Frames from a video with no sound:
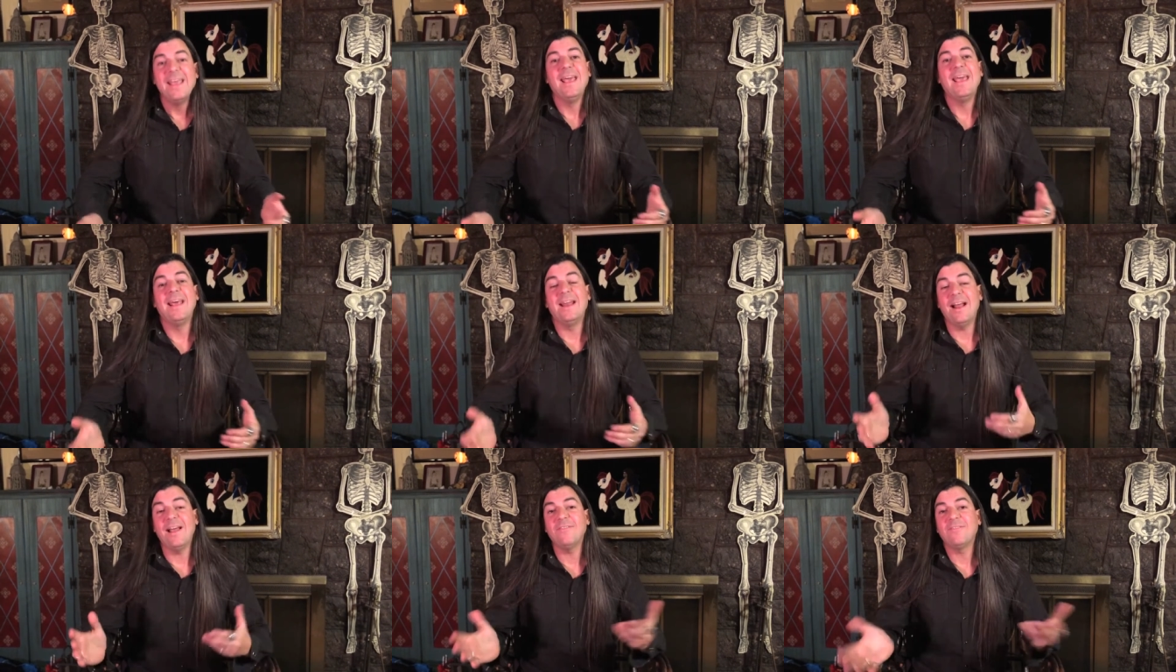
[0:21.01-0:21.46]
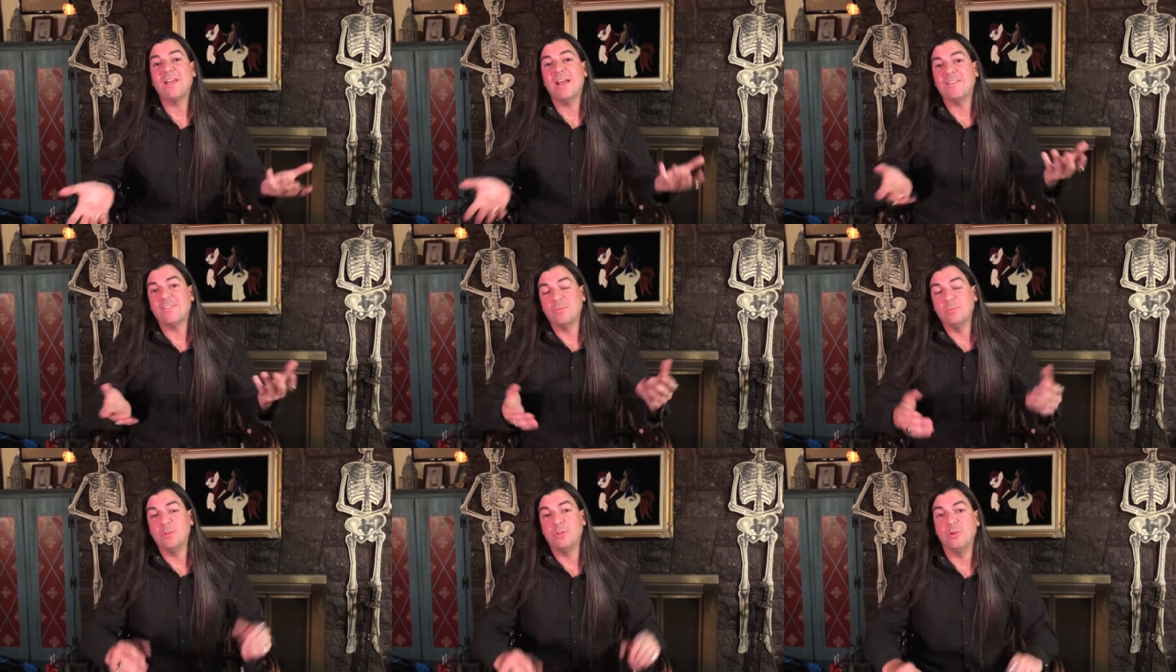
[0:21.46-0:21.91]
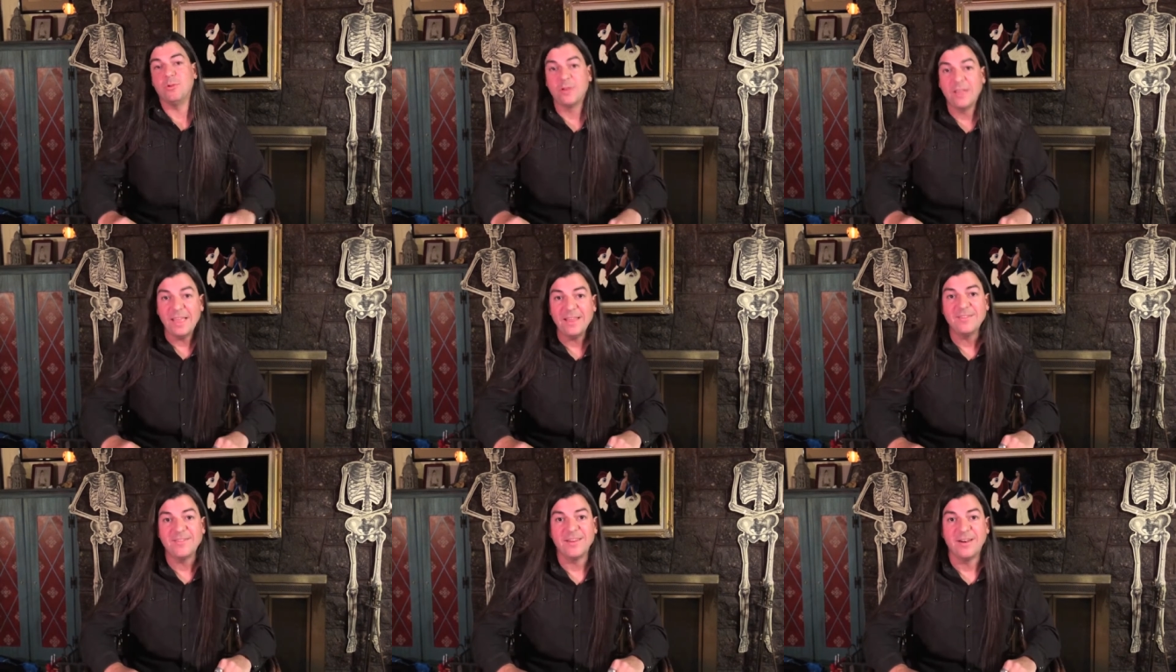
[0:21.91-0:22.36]
And I've got some little
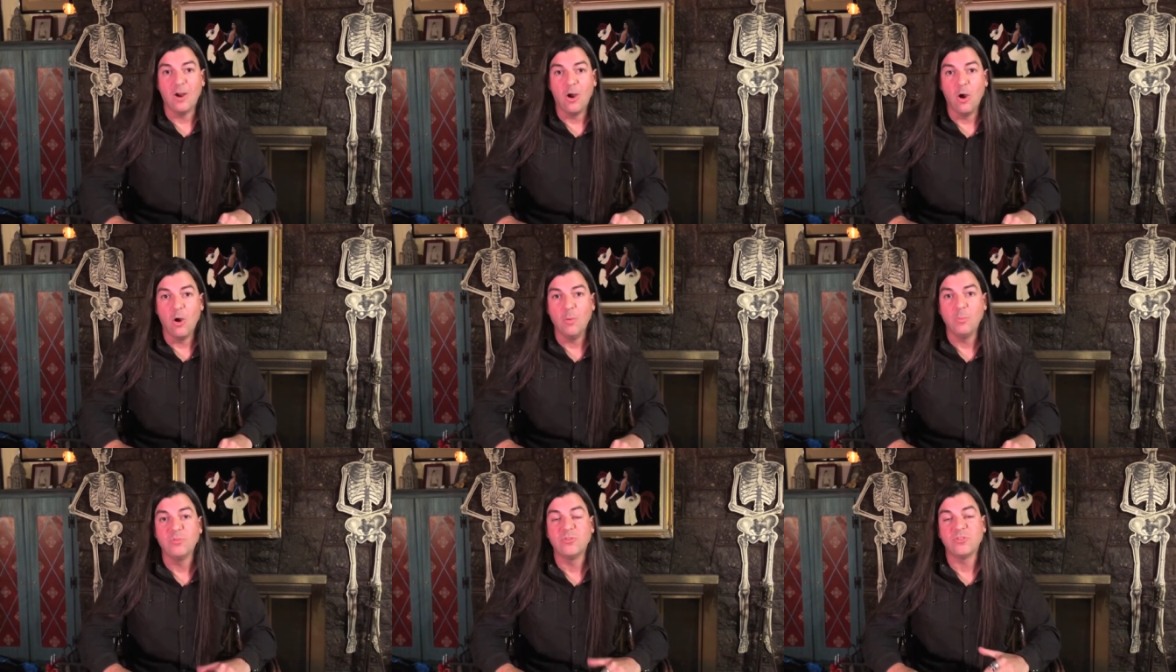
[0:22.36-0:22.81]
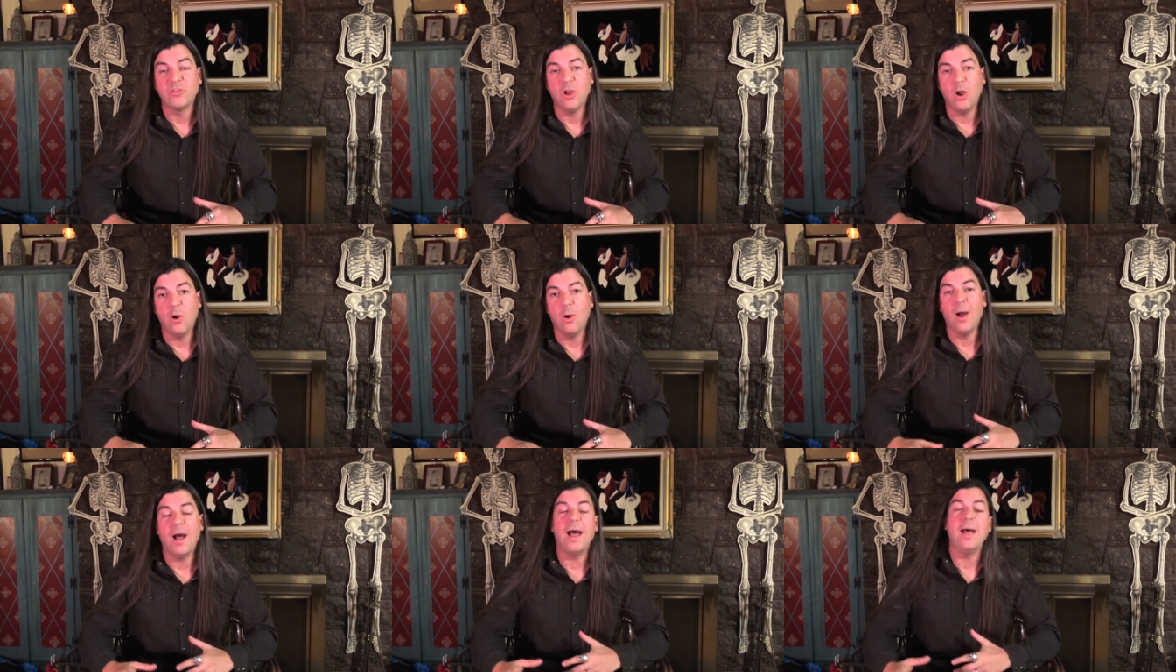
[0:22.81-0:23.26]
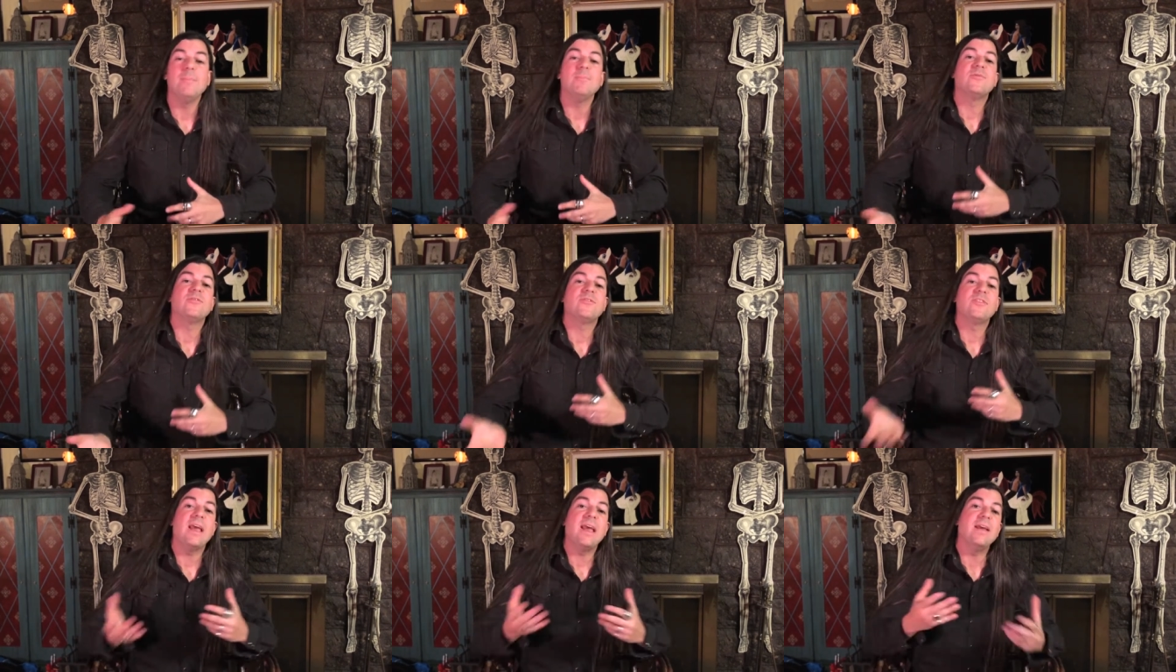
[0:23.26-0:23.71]
kids at home, so I'm
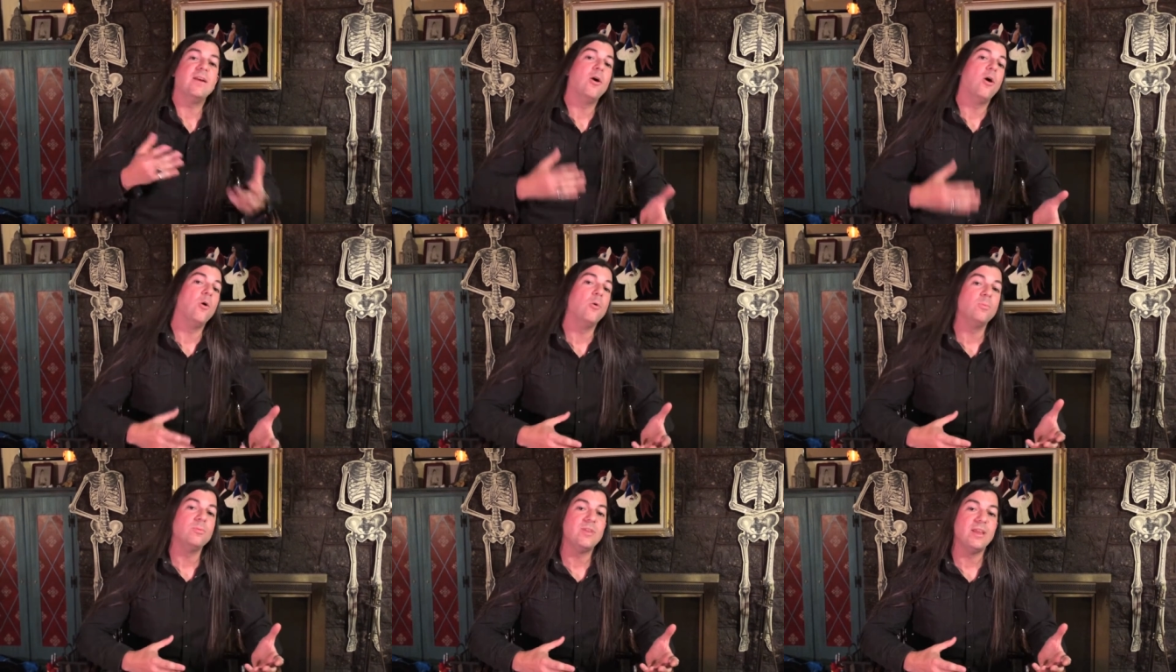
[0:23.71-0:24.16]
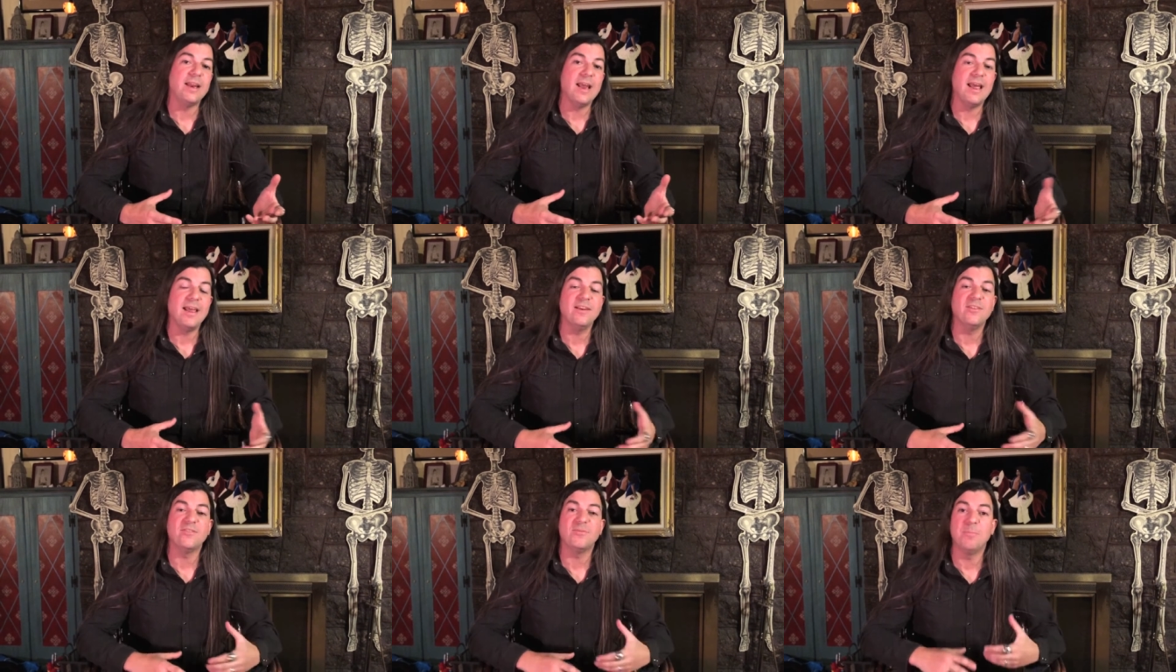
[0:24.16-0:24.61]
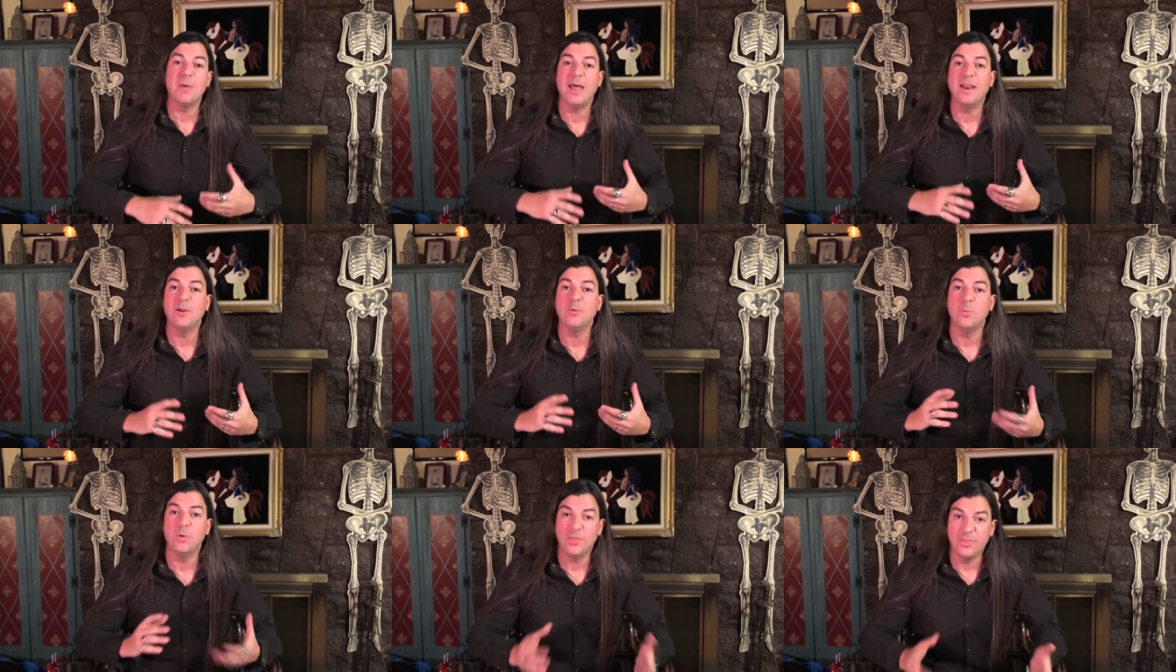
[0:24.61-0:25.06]
staying home today to
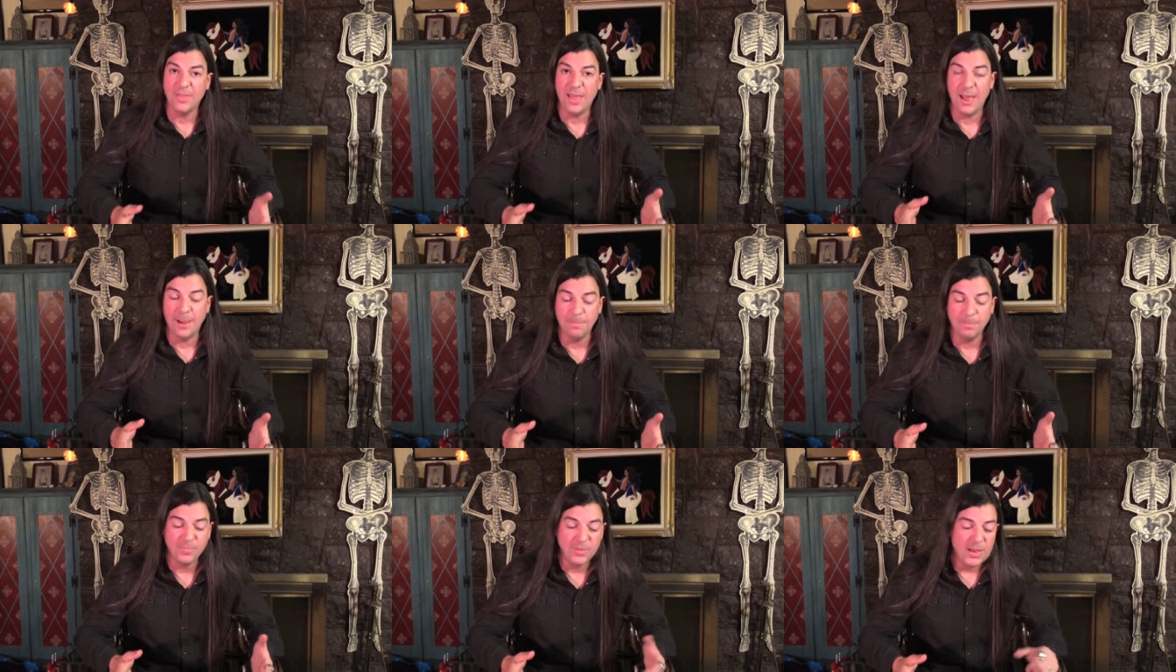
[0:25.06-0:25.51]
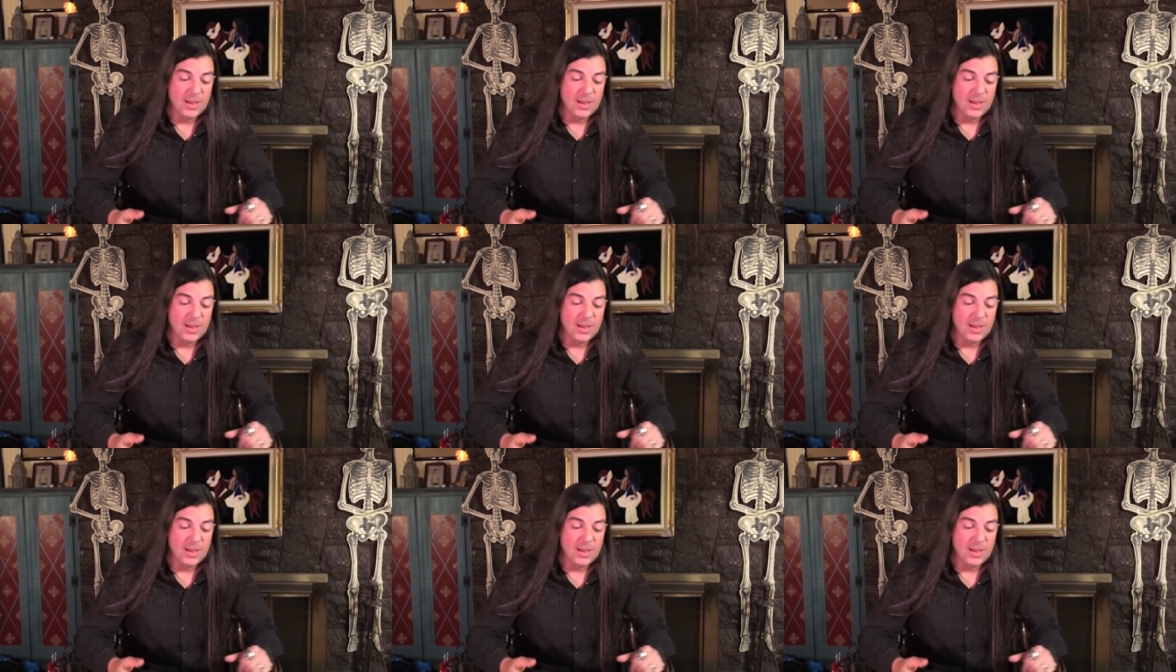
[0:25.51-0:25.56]
spend it with them.